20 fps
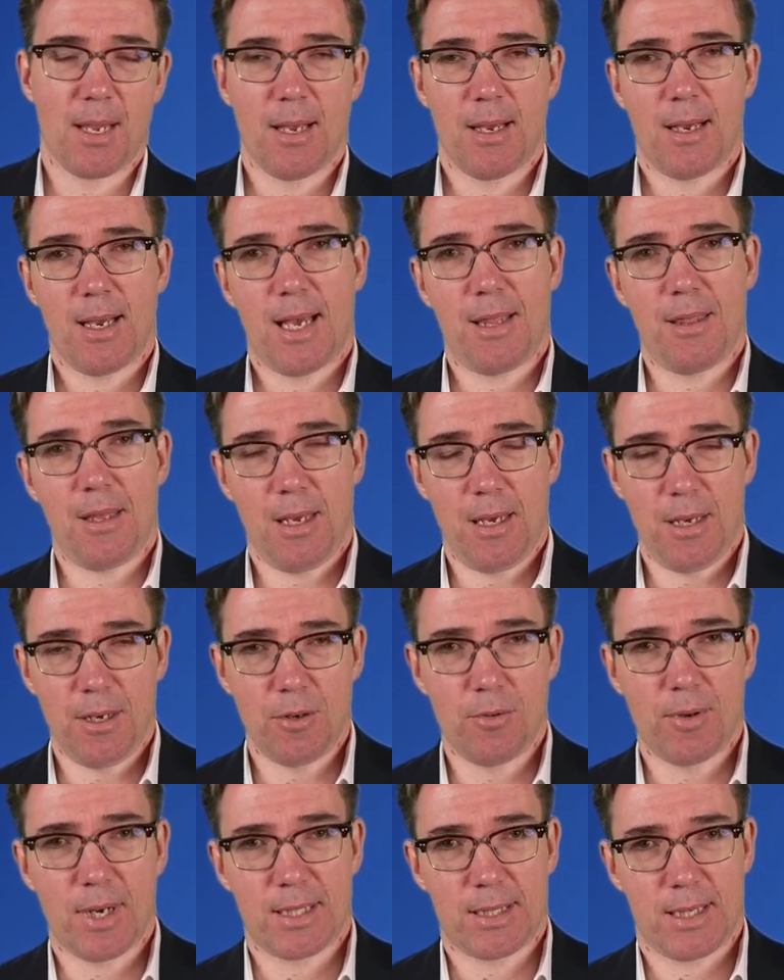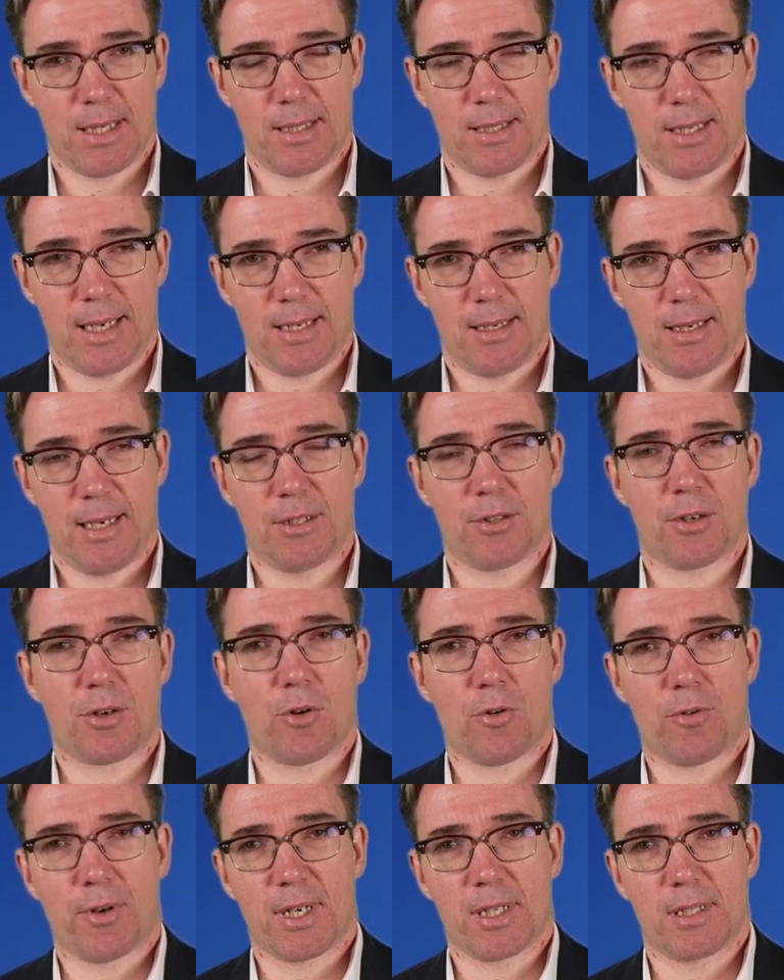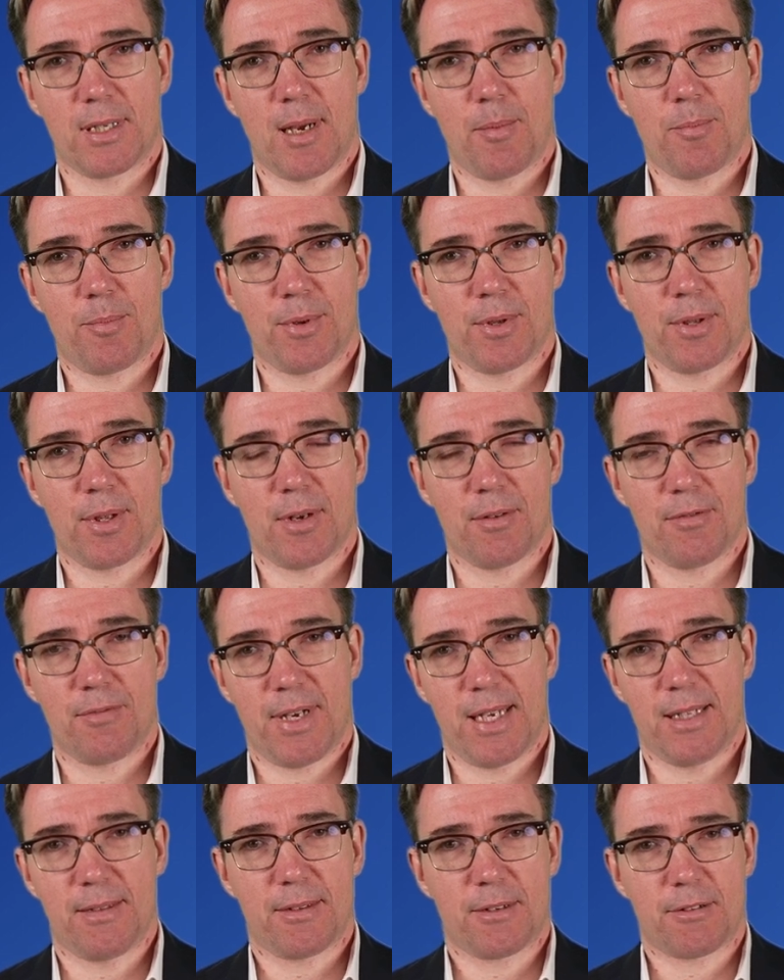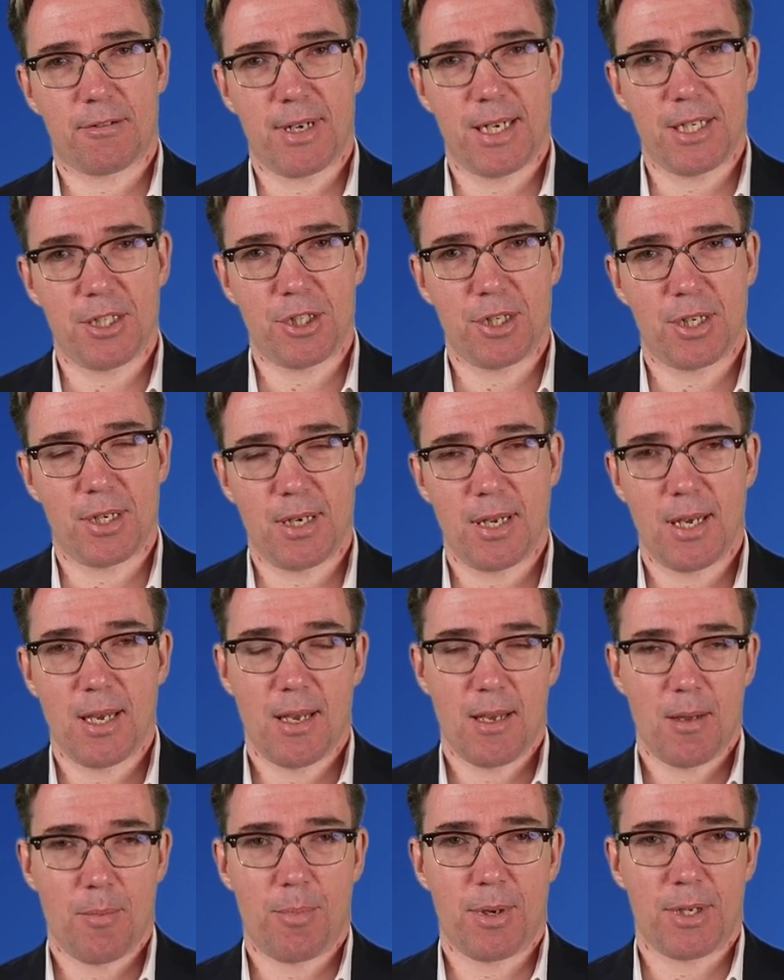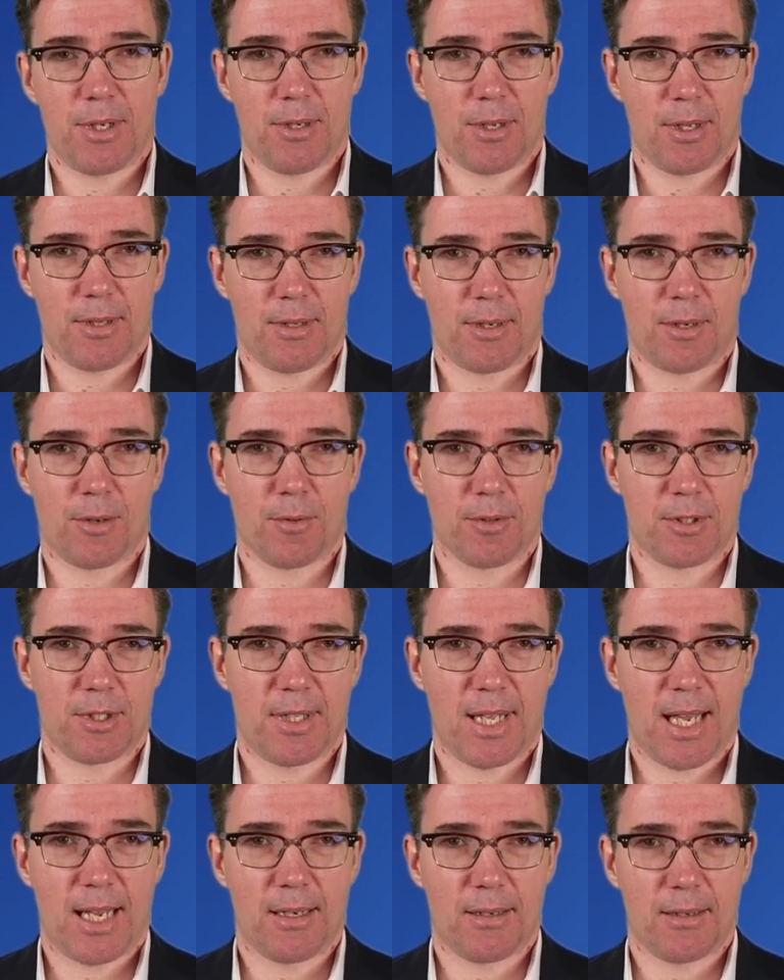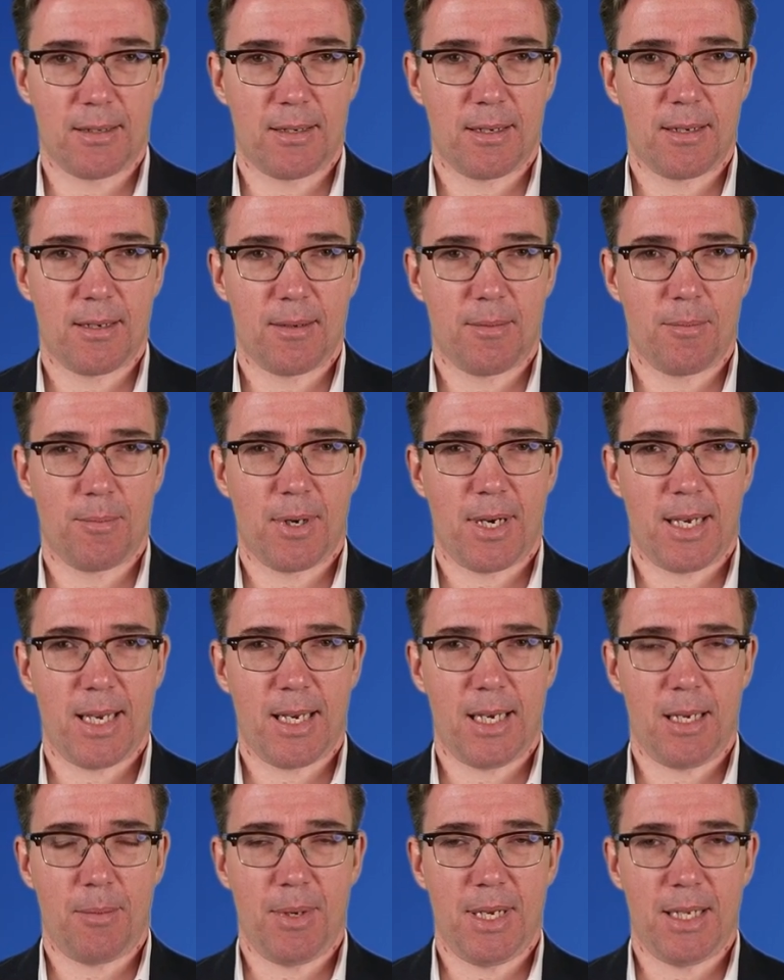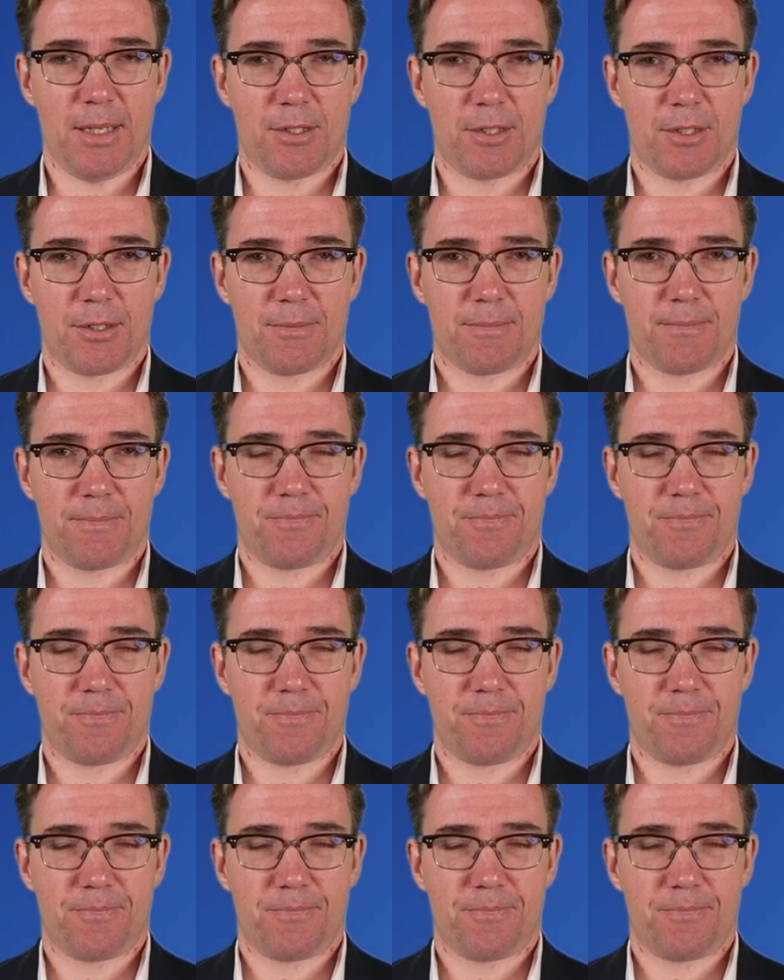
And the EU, as I said, is a core example of integration, but not the gold standard by any means.